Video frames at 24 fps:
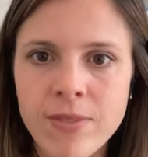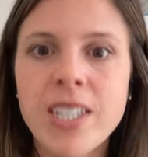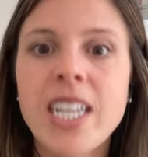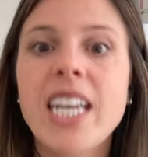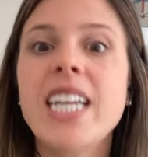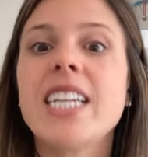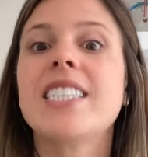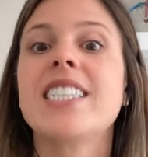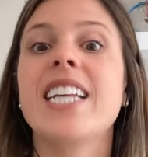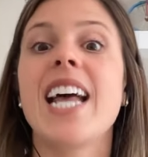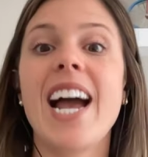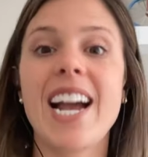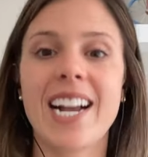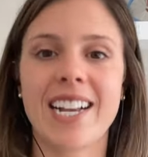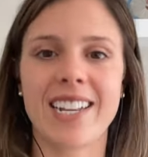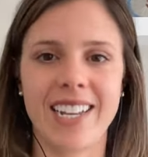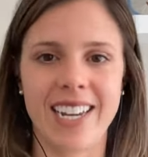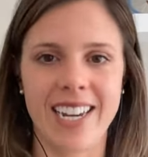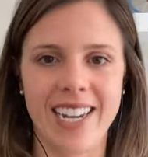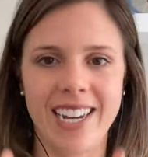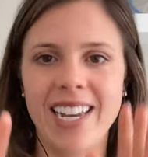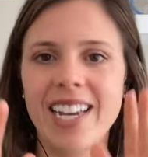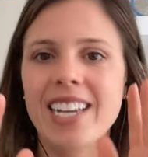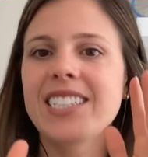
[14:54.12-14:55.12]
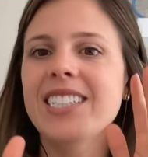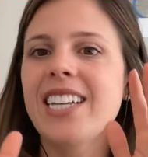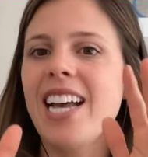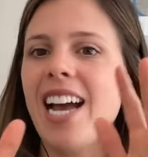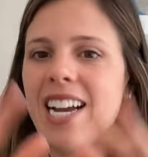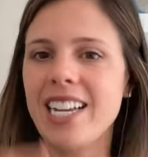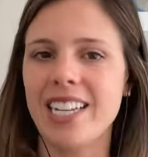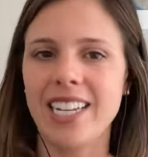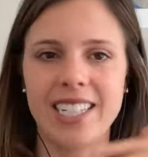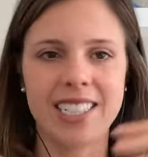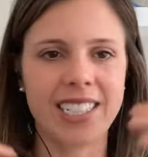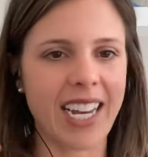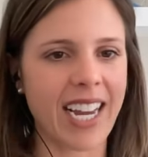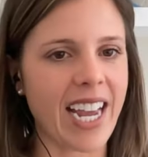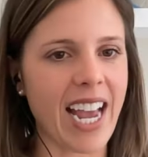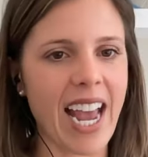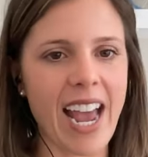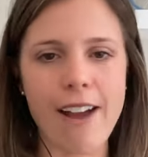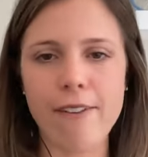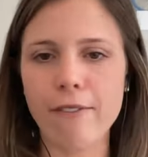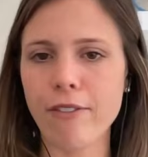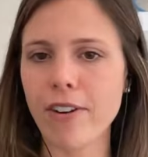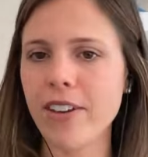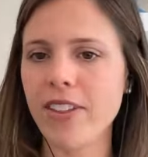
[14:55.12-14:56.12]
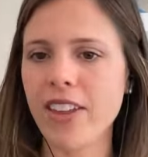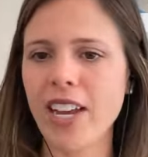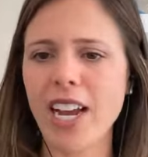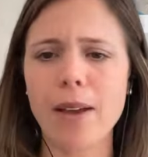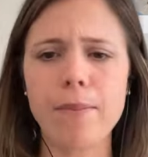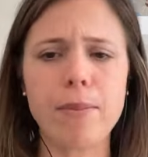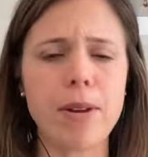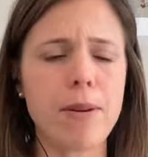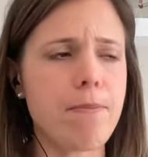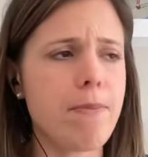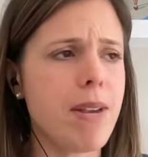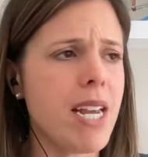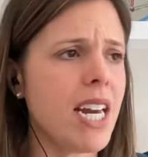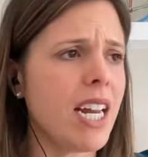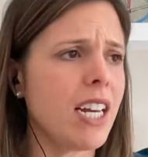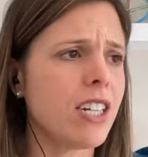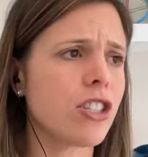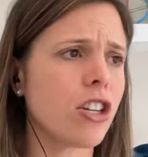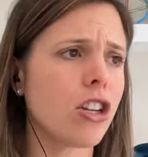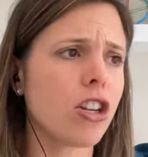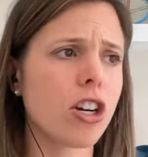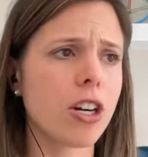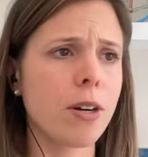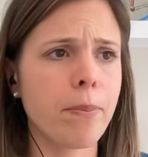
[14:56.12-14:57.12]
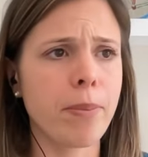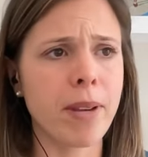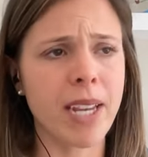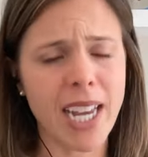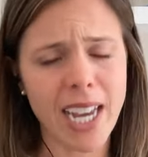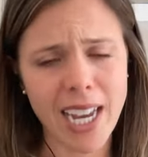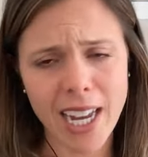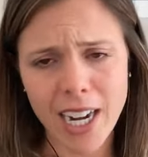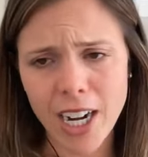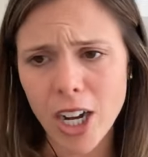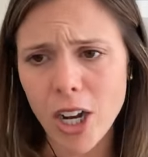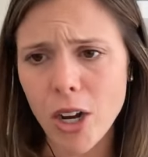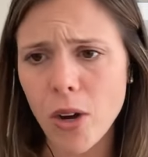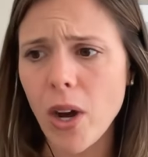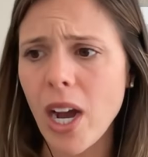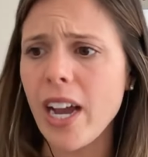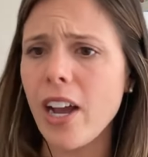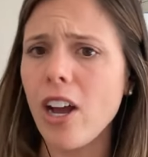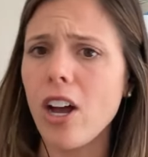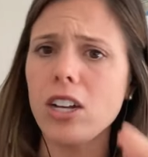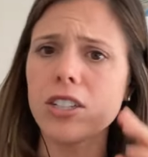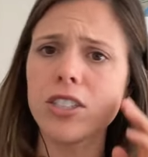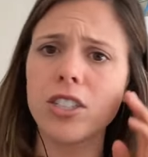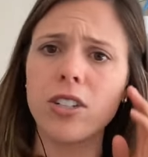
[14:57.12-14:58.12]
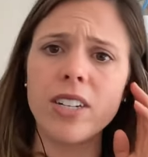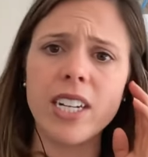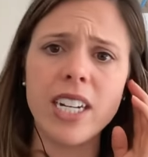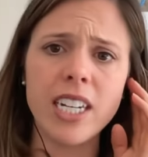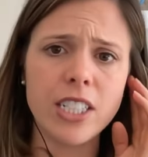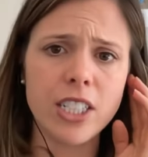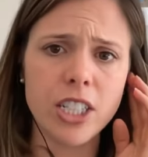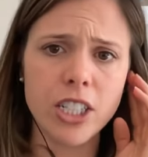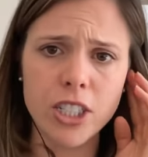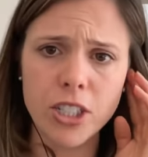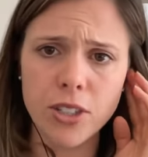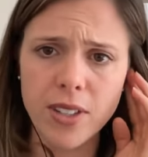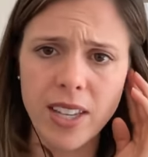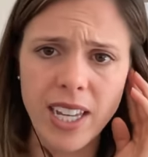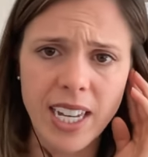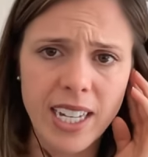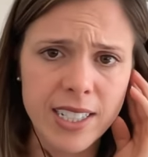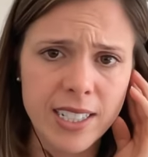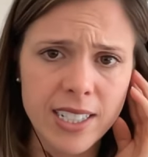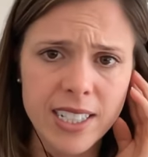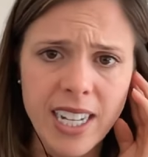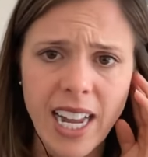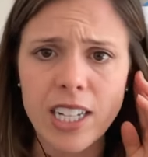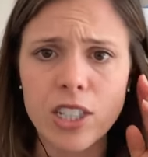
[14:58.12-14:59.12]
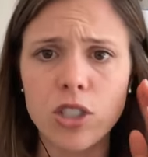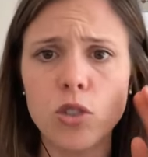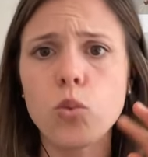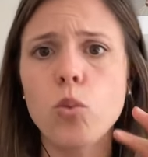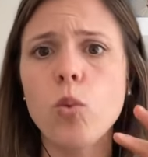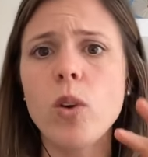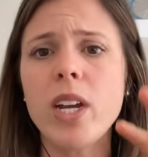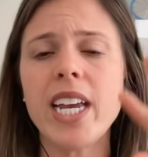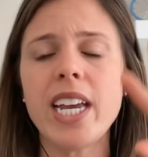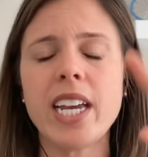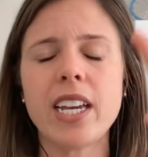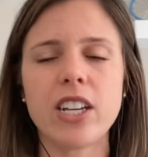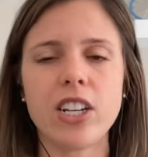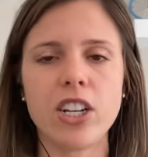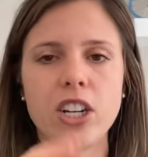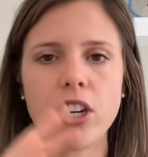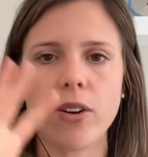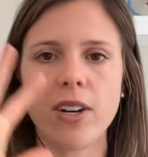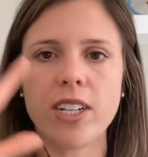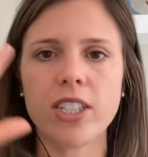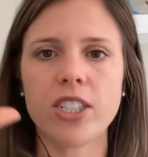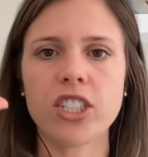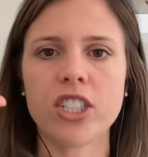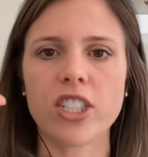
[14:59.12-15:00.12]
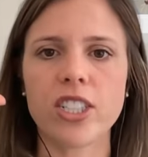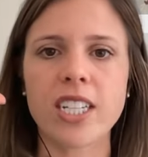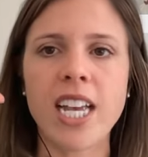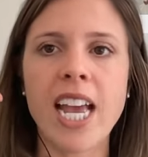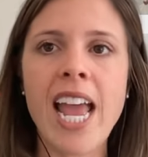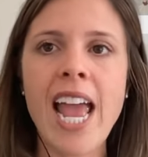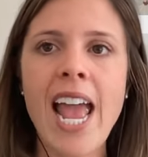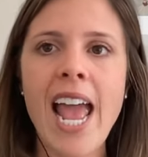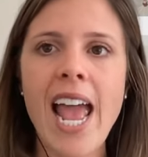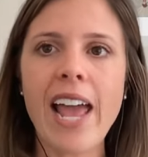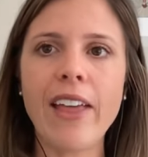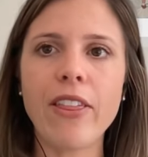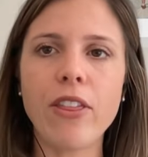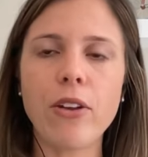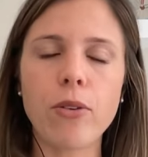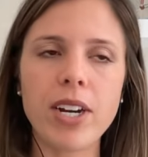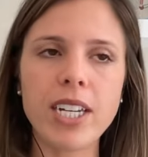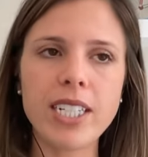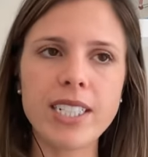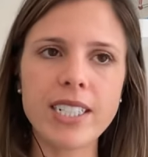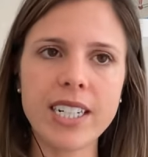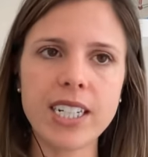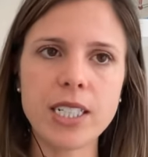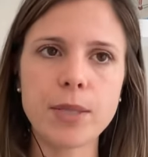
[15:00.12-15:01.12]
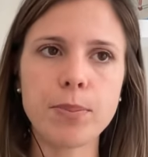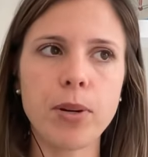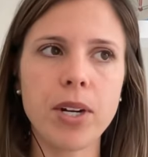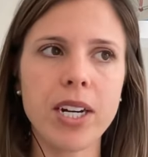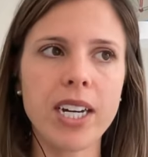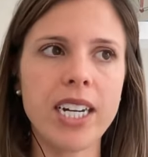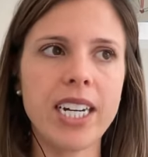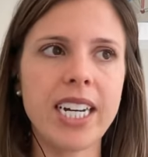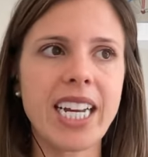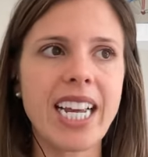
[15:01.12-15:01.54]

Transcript: Exactly. Yeah. Exactly. It's like everything I've been meaning to learn piano. I also need to do this next week. You know, it's just, and the reason it's put into